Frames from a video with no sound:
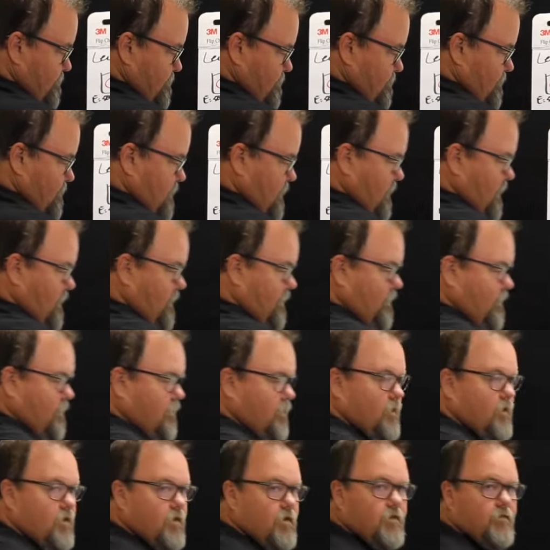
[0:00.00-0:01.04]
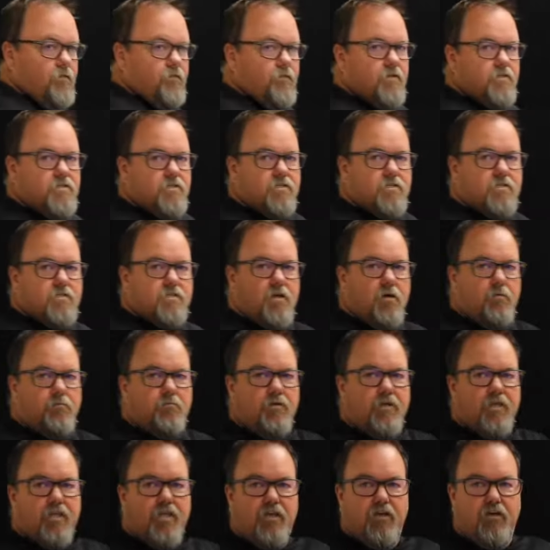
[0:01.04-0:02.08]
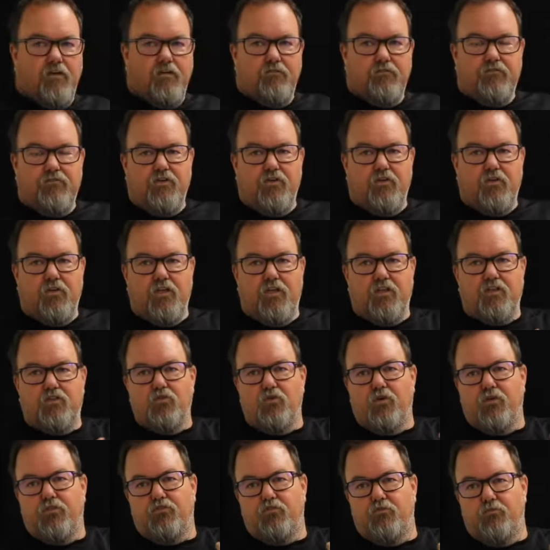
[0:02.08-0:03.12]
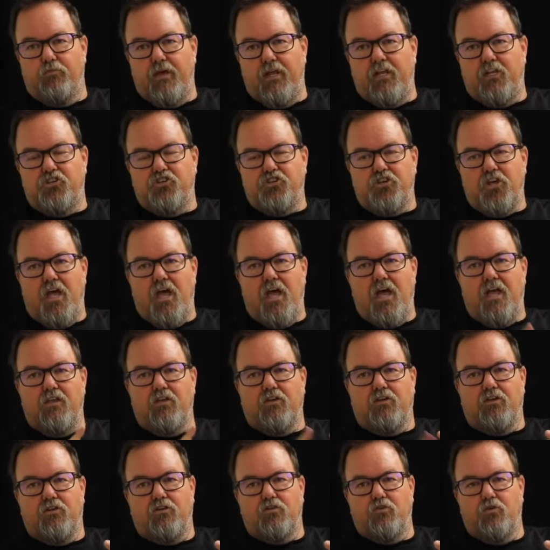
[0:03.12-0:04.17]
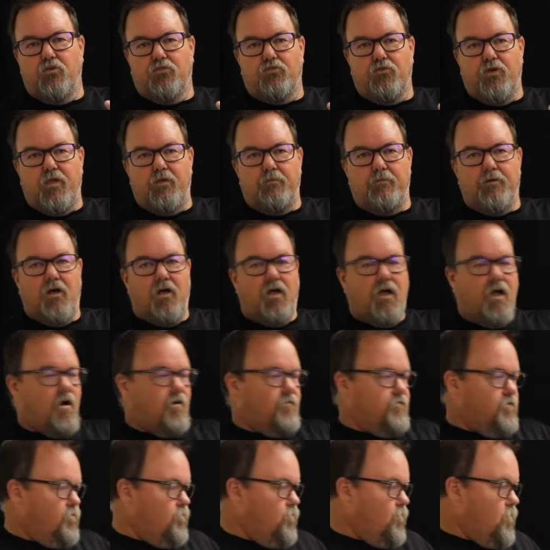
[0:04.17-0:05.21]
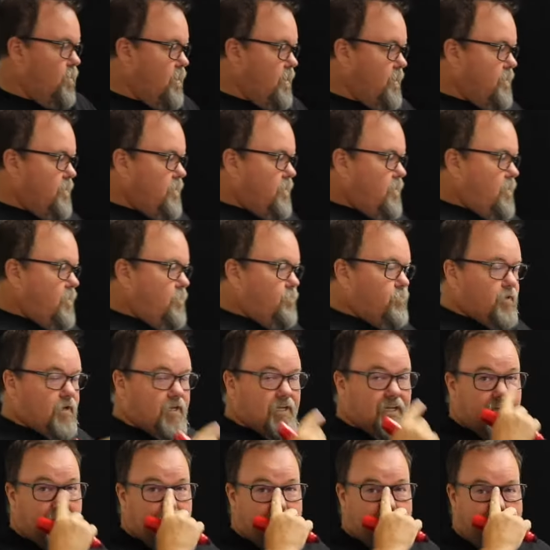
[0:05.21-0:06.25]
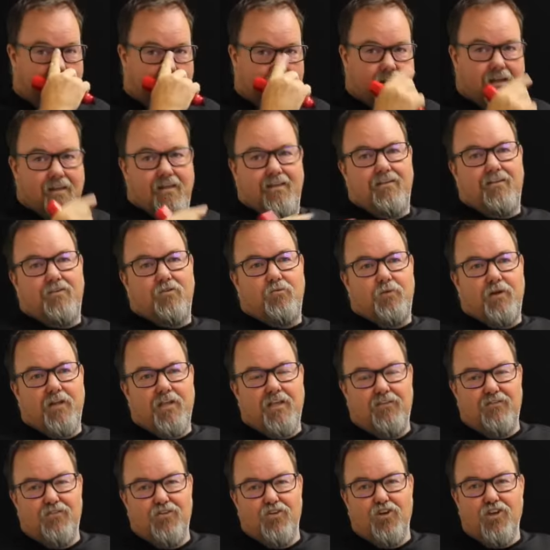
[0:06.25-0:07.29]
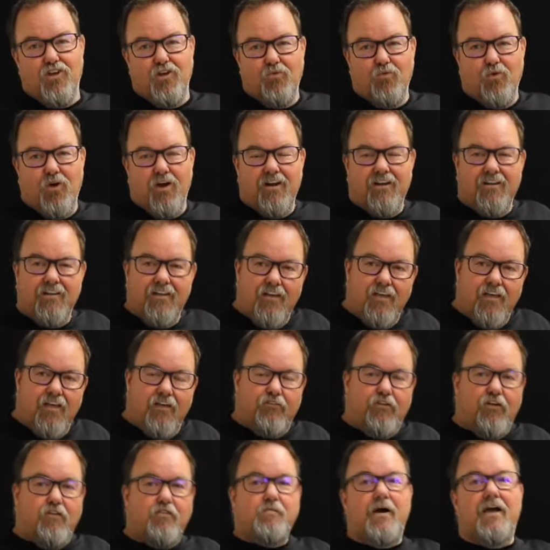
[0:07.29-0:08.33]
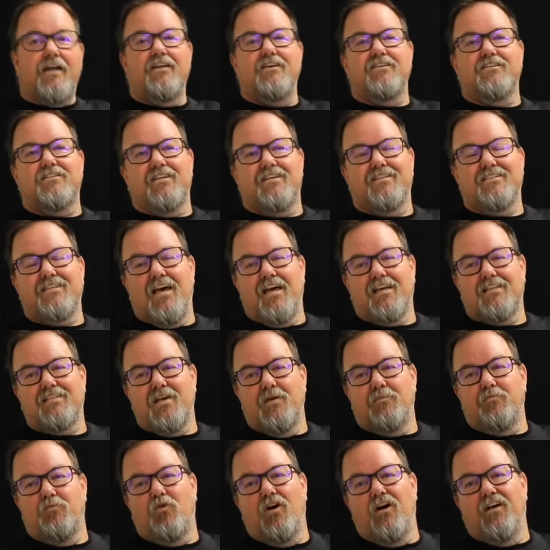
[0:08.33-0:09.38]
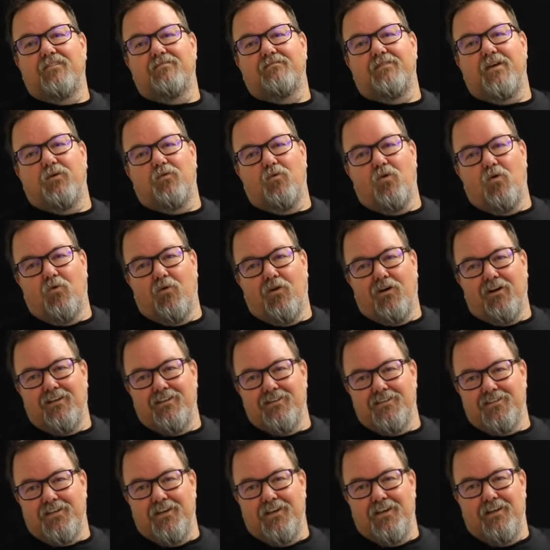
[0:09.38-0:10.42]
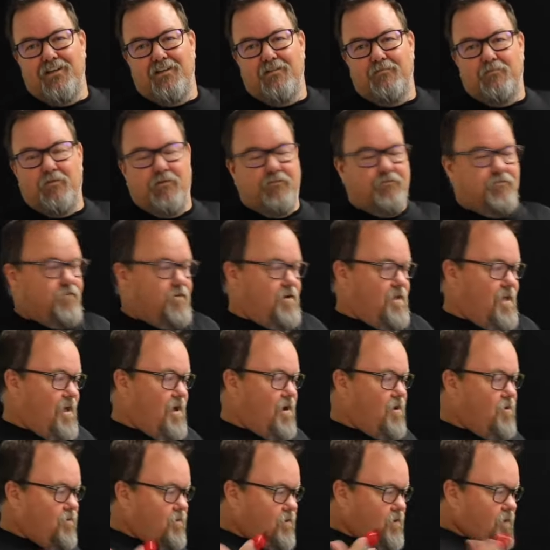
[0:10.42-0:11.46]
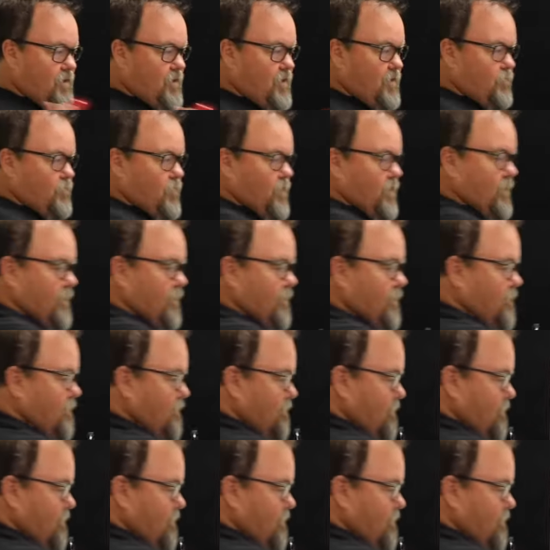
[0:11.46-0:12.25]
Okay, this is some give. You can do it through ManyChat, you can do it through email, however you want. But lead magnet, you want me to give you a good one? If everybody does the exact same one, it won't work as good. But for now, a good one